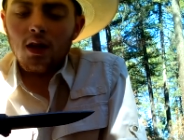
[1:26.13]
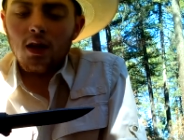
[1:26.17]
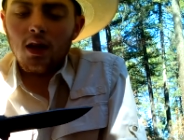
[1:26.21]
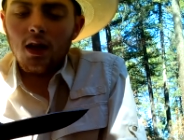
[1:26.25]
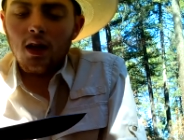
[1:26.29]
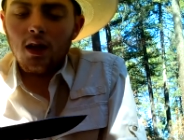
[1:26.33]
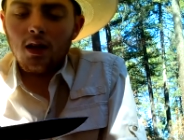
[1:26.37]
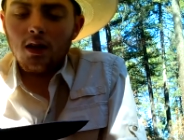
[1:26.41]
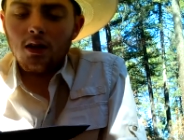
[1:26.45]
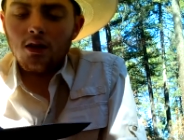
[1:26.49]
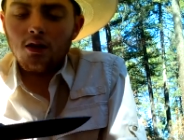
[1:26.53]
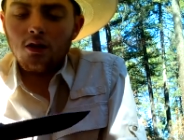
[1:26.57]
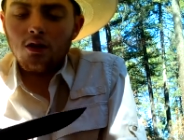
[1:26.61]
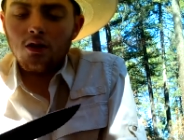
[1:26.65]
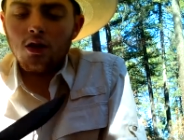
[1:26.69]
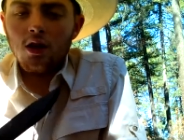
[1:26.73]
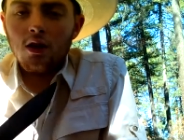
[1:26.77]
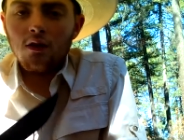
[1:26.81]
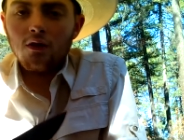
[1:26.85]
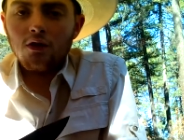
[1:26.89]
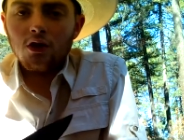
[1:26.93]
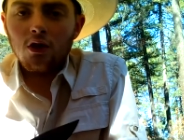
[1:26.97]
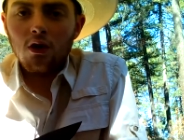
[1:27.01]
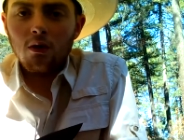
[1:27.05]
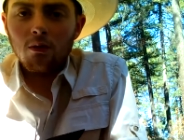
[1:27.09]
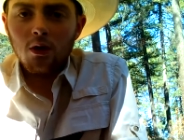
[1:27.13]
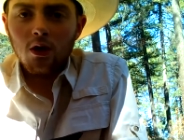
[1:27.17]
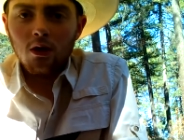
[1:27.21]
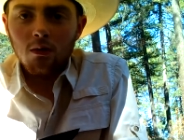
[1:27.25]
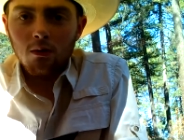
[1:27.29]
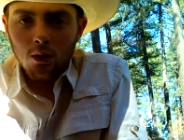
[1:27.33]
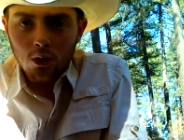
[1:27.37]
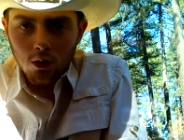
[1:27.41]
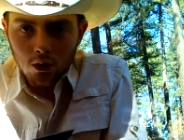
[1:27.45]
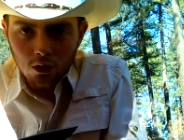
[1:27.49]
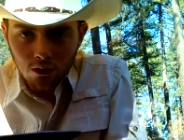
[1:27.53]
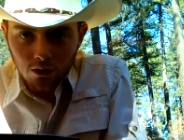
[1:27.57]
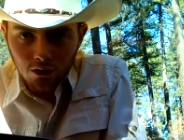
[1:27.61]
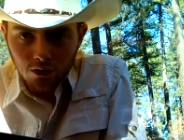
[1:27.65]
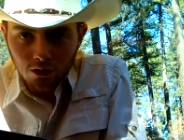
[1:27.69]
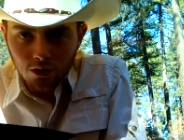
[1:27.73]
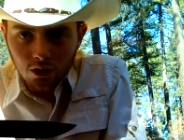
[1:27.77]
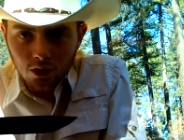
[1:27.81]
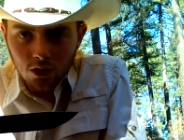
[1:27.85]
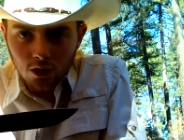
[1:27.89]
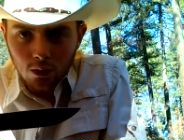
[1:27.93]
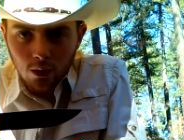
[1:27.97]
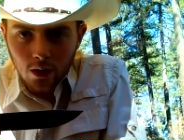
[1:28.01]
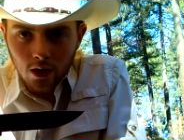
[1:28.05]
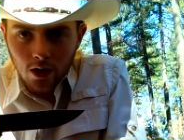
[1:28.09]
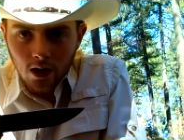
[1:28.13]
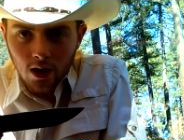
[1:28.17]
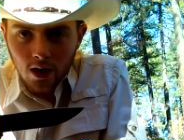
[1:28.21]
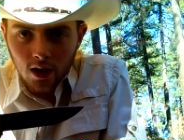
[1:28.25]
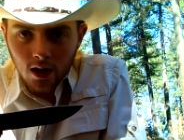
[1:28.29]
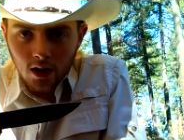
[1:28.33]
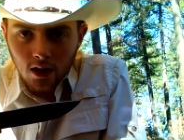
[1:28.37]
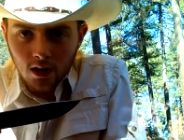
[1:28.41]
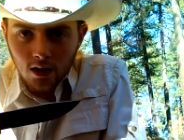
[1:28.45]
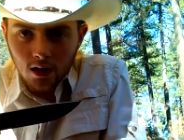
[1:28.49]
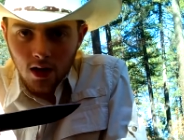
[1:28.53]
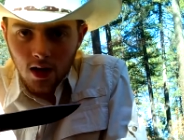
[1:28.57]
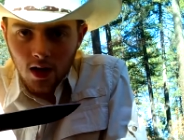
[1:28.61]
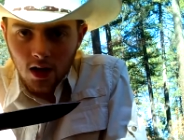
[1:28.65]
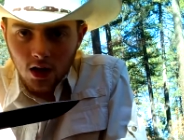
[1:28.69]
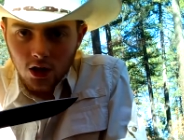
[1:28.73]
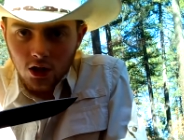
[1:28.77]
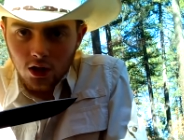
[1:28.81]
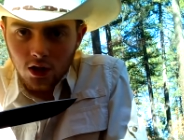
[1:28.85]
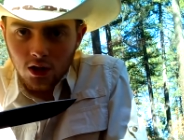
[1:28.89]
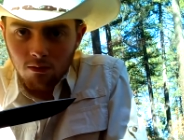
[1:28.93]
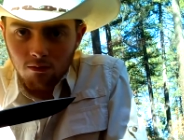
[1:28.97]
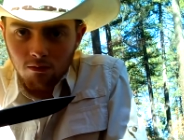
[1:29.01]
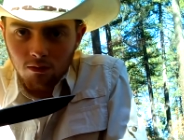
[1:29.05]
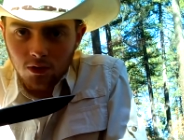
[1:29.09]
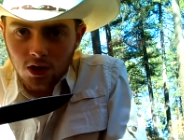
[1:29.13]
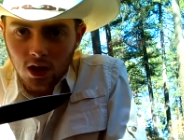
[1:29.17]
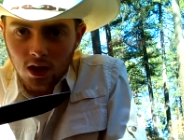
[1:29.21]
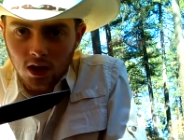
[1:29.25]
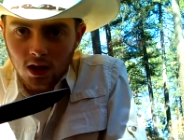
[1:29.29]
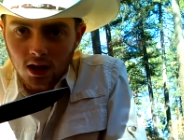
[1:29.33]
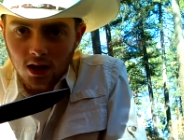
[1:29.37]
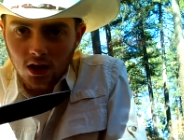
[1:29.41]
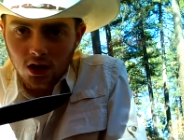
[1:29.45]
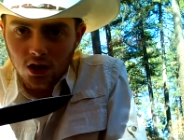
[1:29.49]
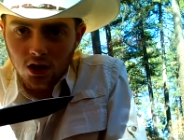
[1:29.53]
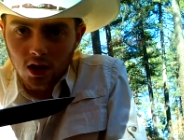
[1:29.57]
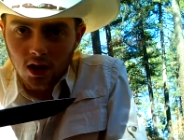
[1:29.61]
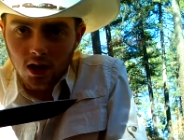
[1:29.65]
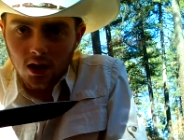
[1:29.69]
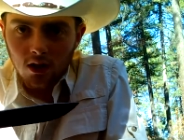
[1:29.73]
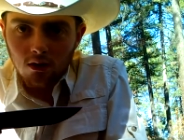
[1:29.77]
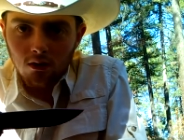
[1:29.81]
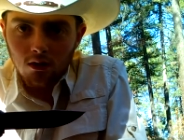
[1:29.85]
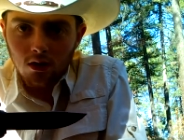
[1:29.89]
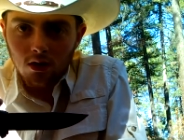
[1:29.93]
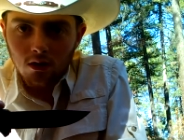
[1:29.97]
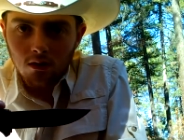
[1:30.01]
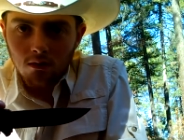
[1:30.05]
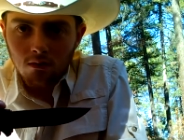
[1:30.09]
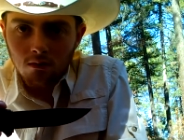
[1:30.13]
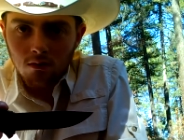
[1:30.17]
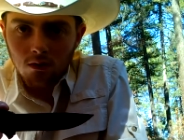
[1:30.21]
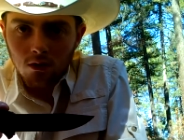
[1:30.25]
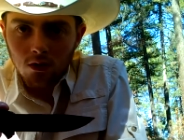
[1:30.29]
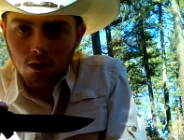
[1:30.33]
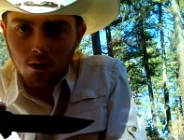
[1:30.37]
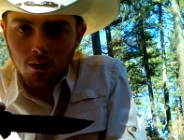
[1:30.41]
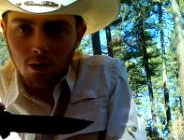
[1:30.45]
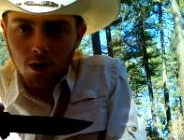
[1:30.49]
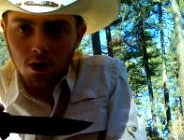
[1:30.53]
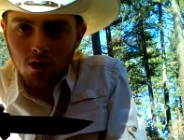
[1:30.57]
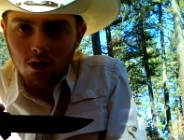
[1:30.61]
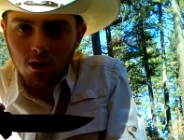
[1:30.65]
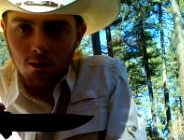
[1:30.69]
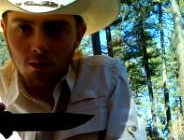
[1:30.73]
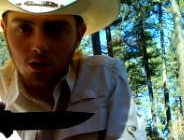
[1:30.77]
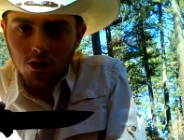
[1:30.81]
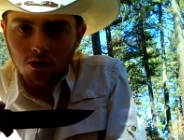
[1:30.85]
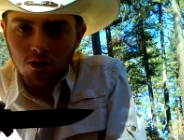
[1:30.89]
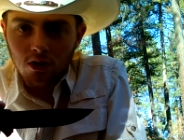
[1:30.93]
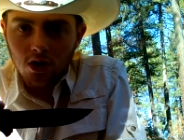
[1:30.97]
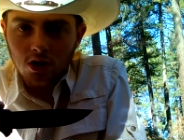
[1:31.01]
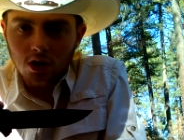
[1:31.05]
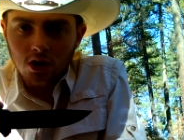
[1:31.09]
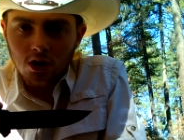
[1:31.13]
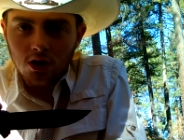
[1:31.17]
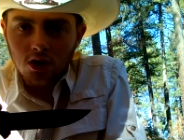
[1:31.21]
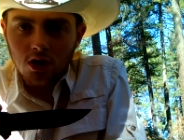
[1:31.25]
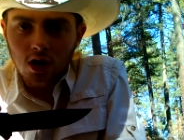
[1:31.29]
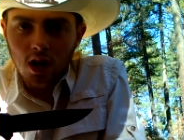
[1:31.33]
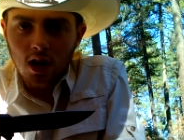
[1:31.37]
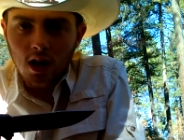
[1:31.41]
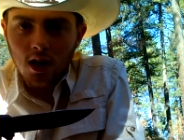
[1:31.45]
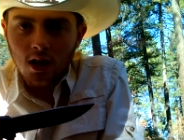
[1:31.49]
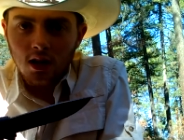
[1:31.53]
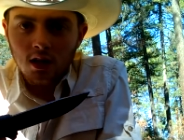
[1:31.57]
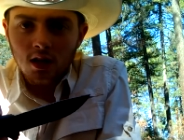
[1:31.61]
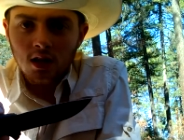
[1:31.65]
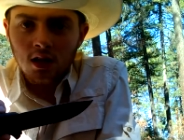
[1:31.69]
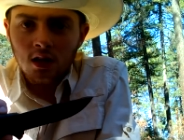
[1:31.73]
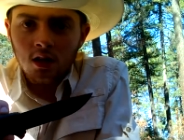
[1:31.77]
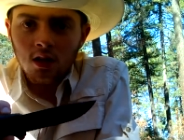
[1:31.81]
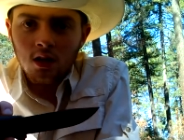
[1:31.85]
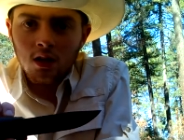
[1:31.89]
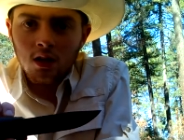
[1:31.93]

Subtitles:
yeah, it's a good knife. So I'm going to move to where I can actually set things down and do better demonstrations, and